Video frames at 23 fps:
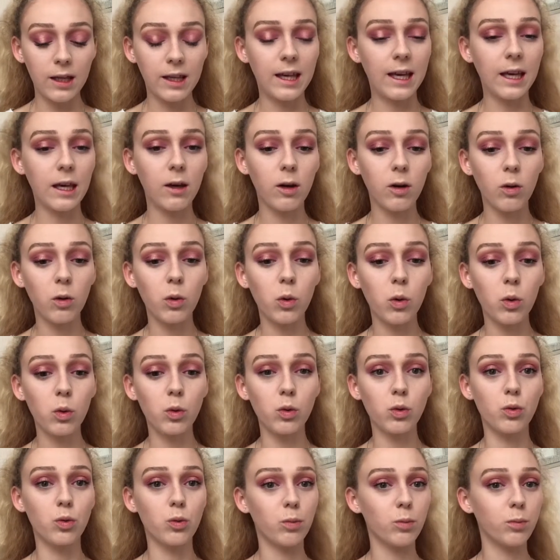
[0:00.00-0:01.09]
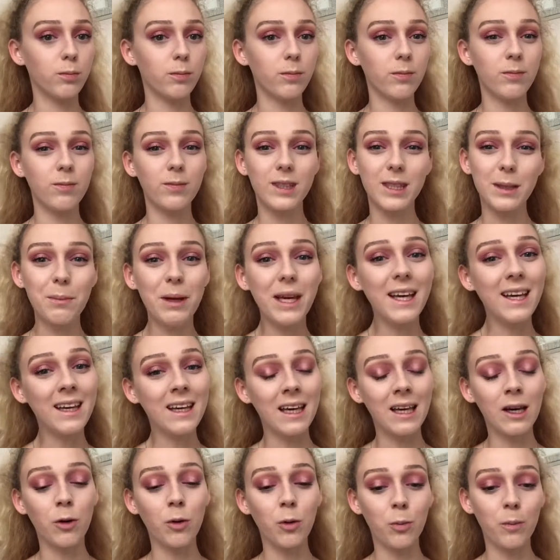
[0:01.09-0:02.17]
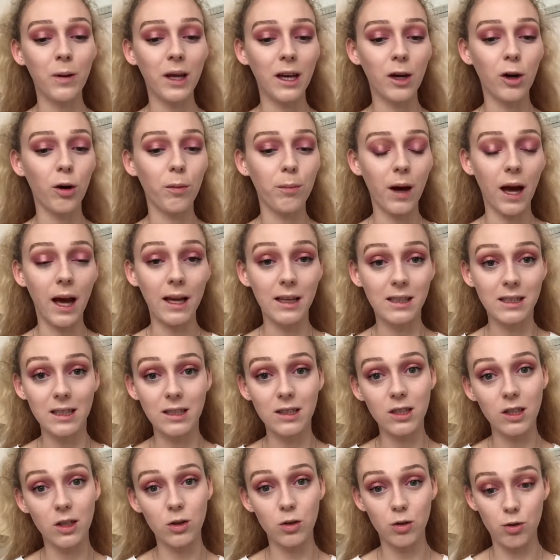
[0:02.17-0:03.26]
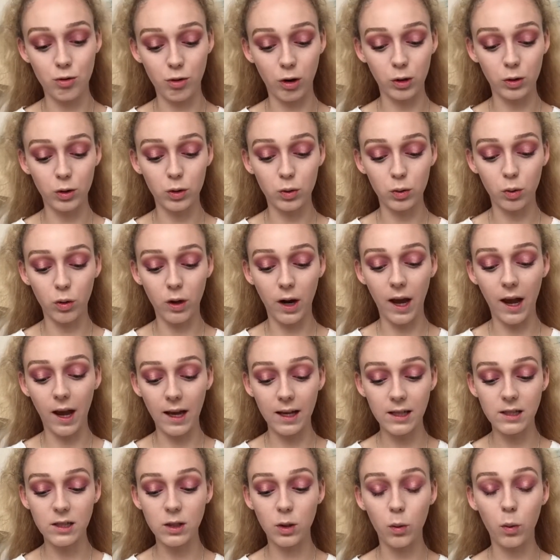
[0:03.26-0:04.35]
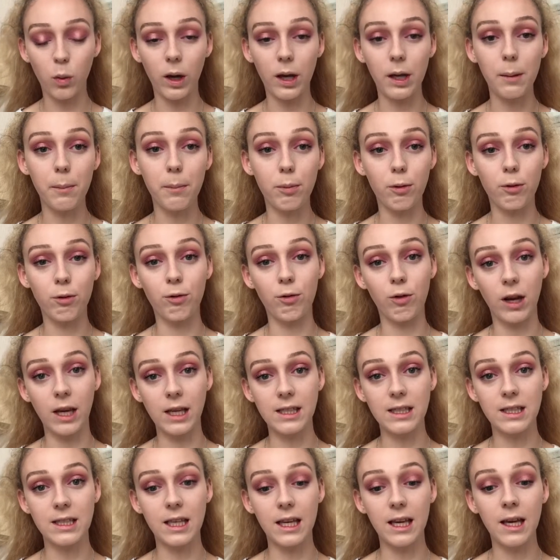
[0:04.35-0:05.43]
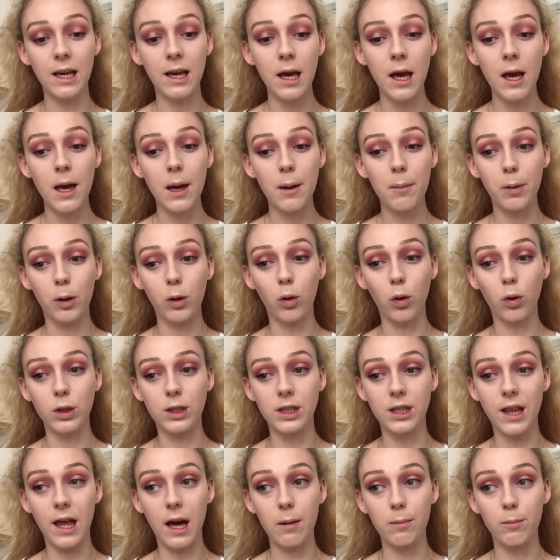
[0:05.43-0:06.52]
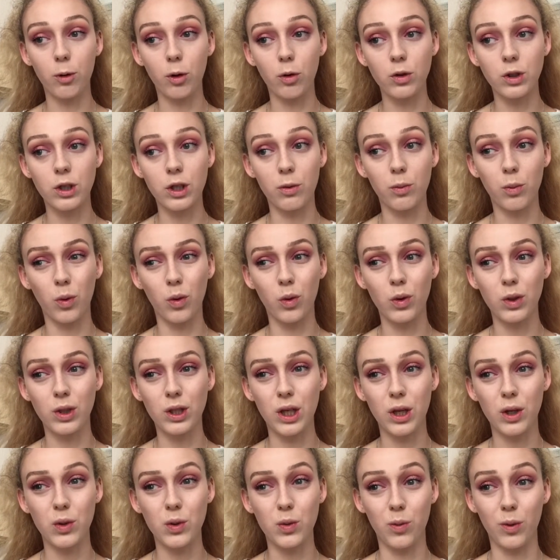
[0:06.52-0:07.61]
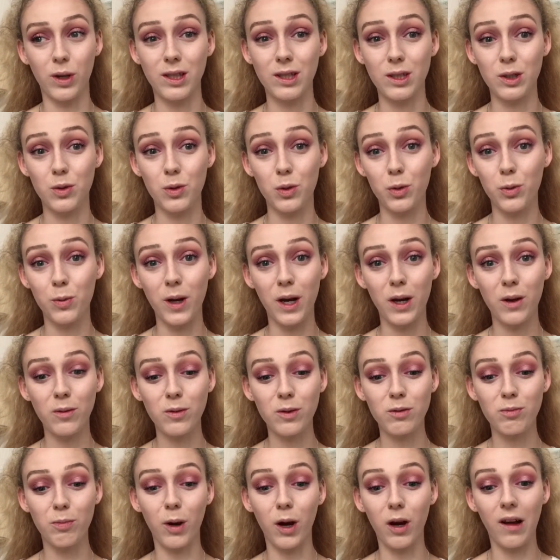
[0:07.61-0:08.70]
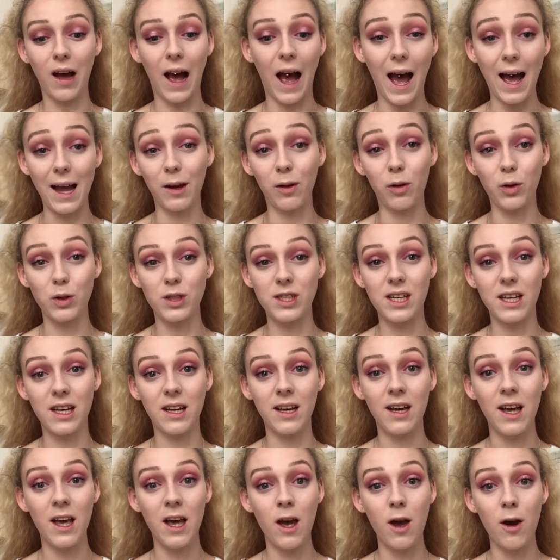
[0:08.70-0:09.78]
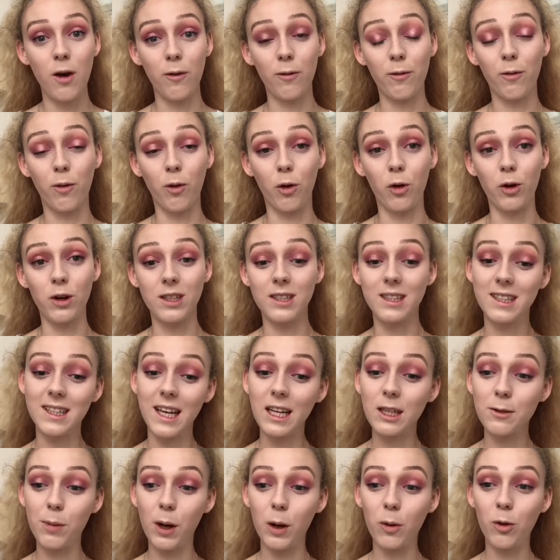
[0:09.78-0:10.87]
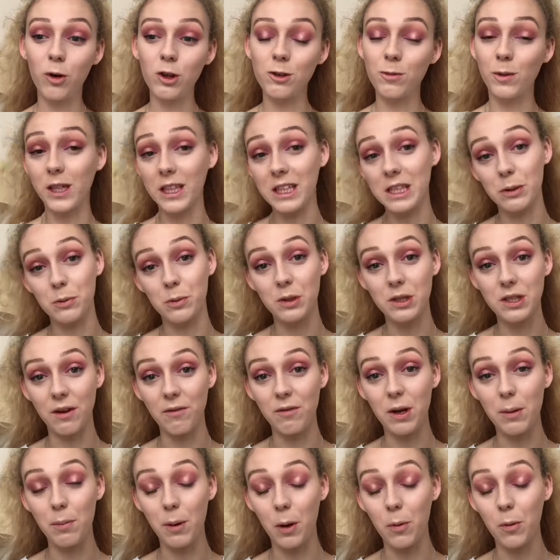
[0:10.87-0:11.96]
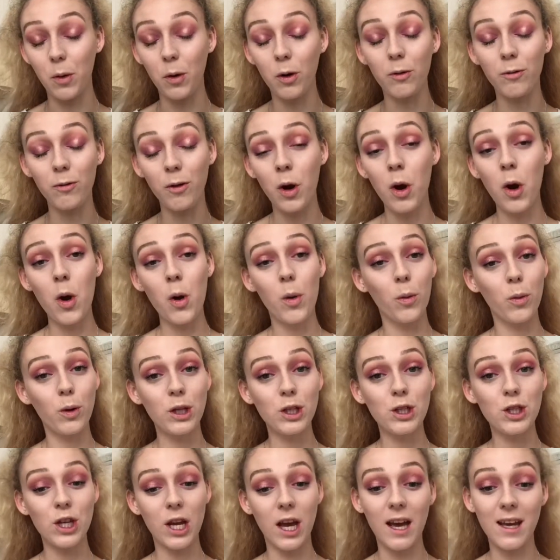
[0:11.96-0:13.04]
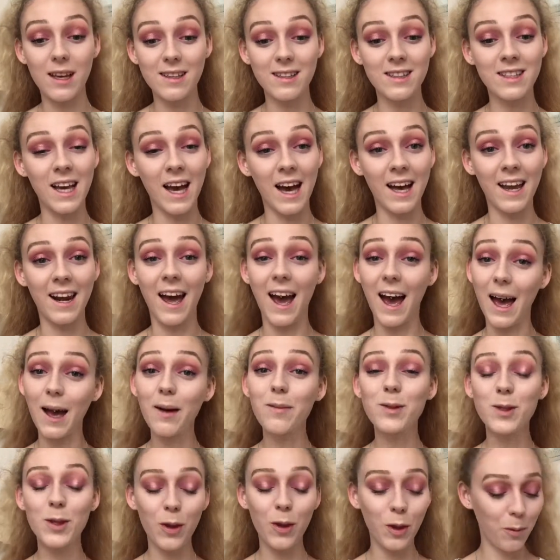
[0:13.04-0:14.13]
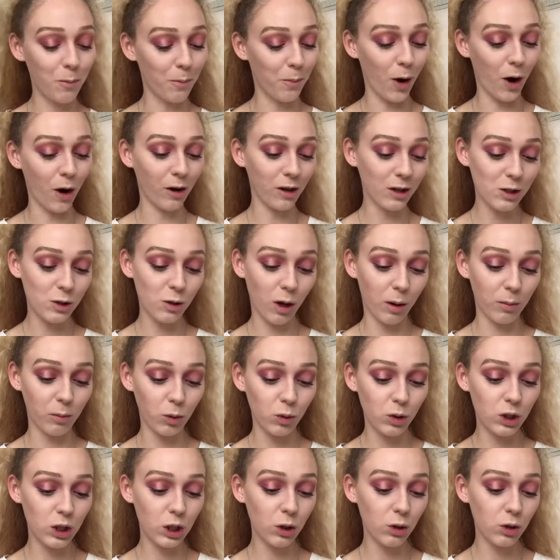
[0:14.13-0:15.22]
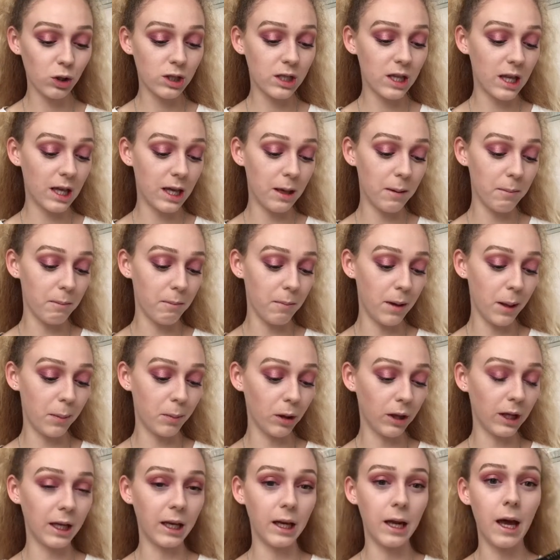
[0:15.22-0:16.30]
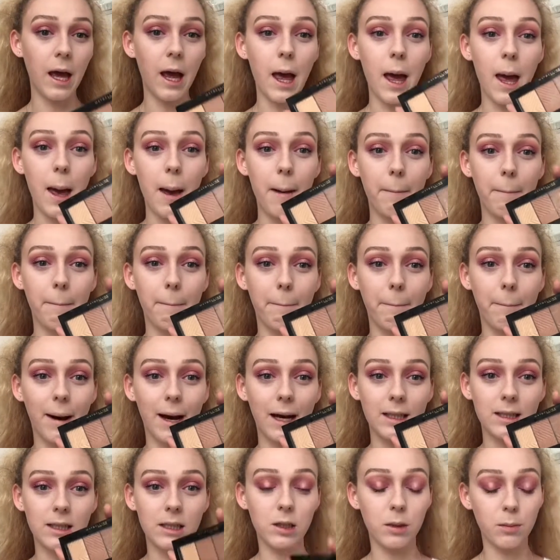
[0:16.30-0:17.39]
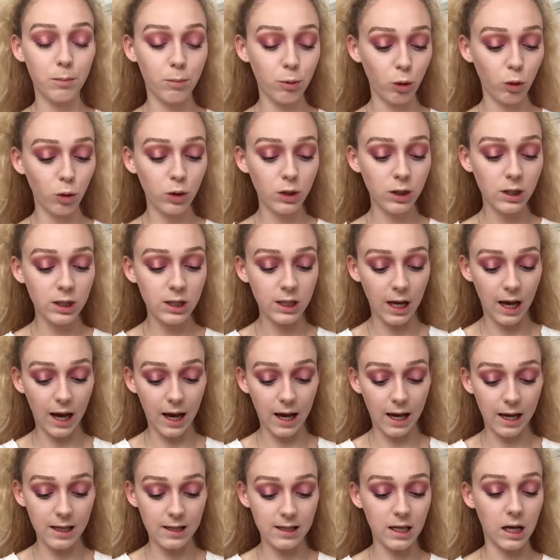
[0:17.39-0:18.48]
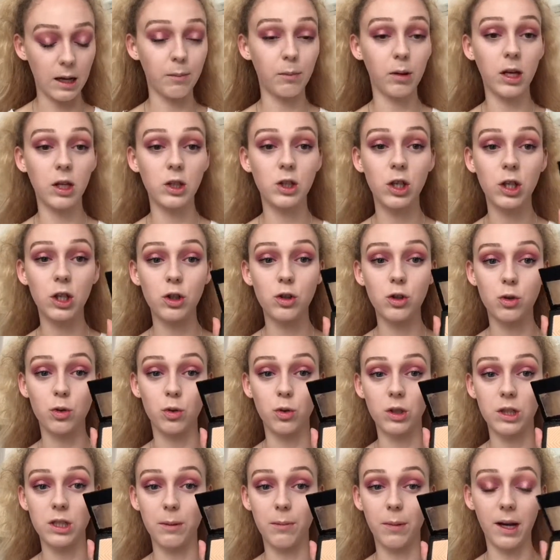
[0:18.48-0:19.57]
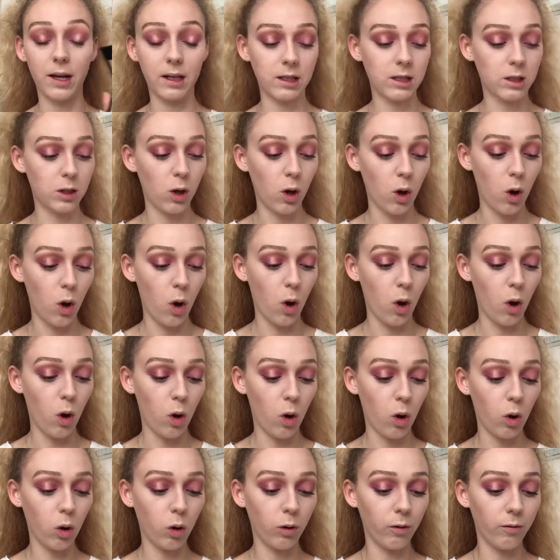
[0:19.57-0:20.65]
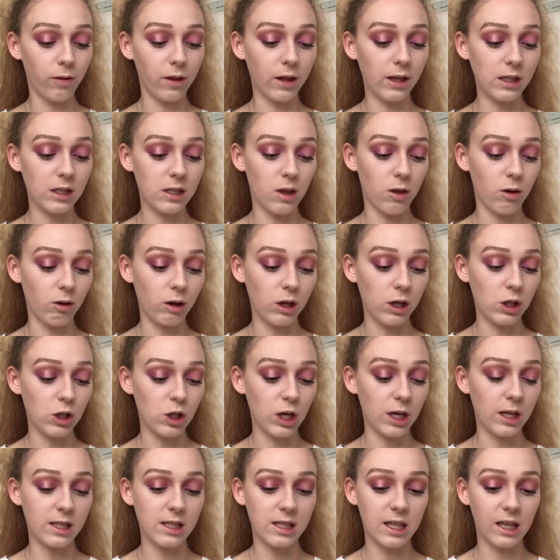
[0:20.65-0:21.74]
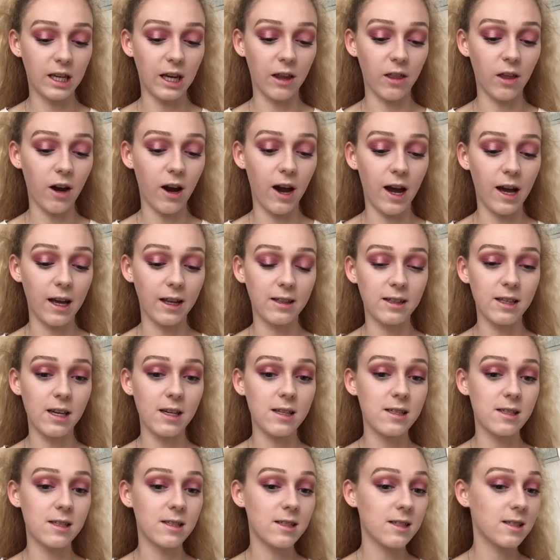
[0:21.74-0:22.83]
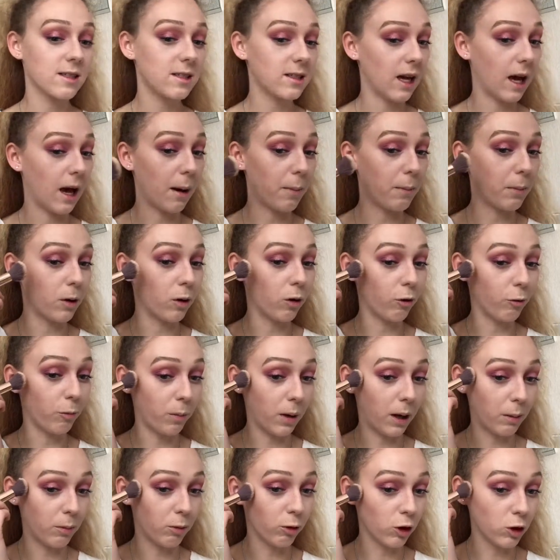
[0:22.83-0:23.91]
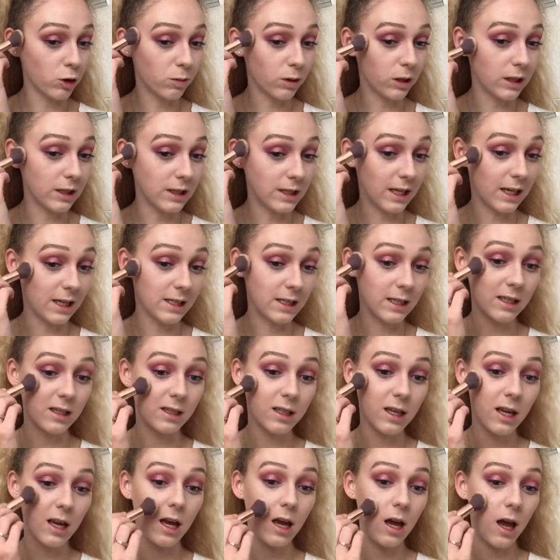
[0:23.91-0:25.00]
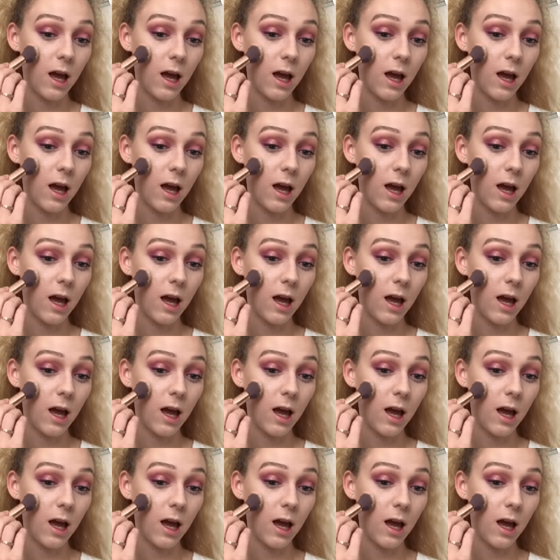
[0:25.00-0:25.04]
Kiko, to me, Kiko makeup isn't drugstore. It is quite pricey because that bronzer was £22, but I got it for £6 off because it was £70 off, which is an absolute bargain. So I'm going to use the Maybelline Master Bronze, and I'm literally just going to mix all of these 3 shades together and tapping off my brush because this is